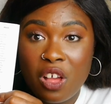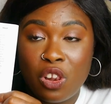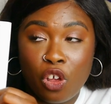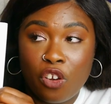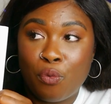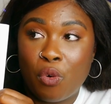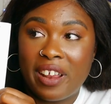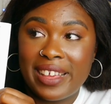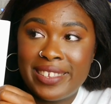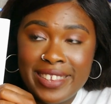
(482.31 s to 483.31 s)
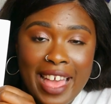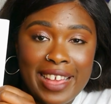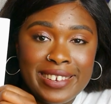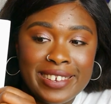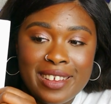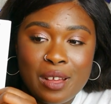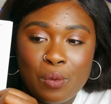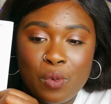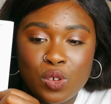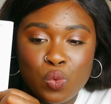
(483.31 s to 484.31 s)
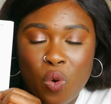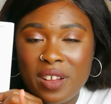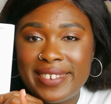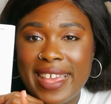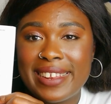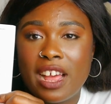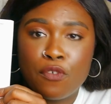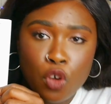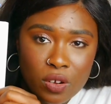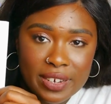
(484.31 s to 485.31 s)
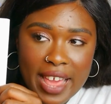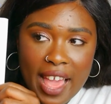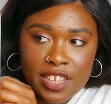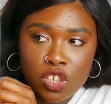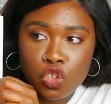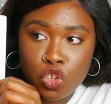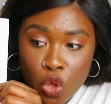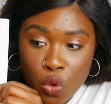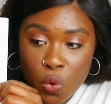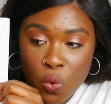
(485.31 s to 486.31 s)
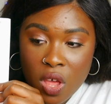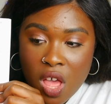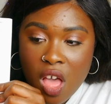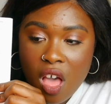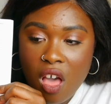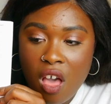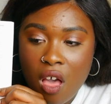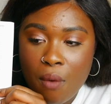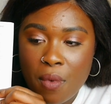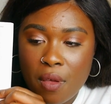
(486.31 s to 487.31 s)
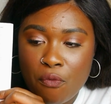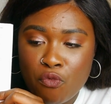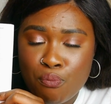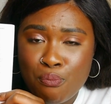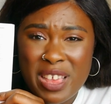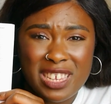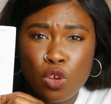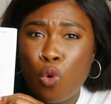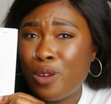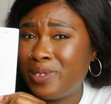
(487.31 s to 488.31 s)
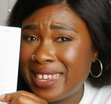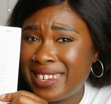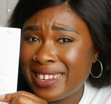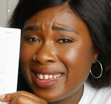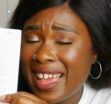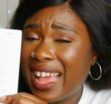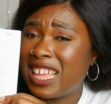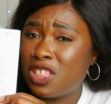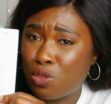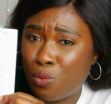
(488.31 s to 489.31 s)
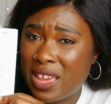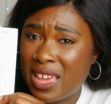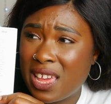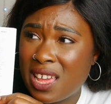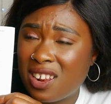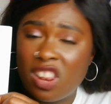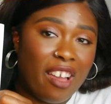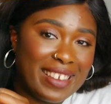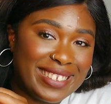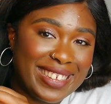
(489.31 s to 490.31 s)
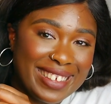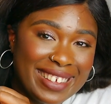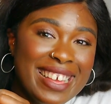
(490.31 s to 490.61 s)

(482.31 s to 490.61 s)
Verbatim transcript: A lot of what I said was one, taken out of context, two, um, misquoted, and three, lies.